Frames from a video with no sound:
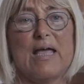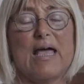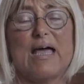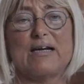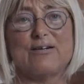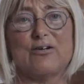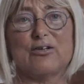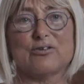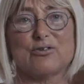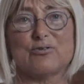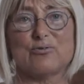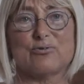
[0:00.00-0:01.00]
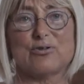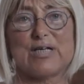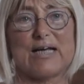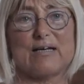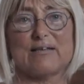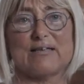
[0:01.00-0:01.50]
and not to
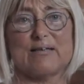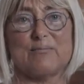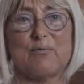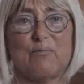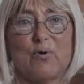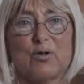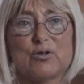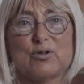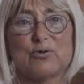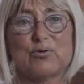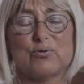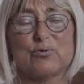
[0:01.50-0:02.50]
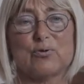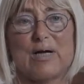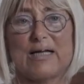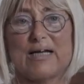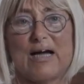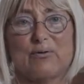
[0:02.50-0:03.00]
tell them what to do
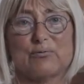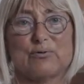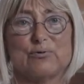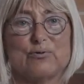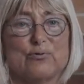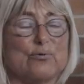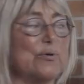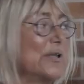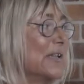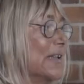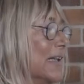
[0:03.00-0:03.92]
and how to do it.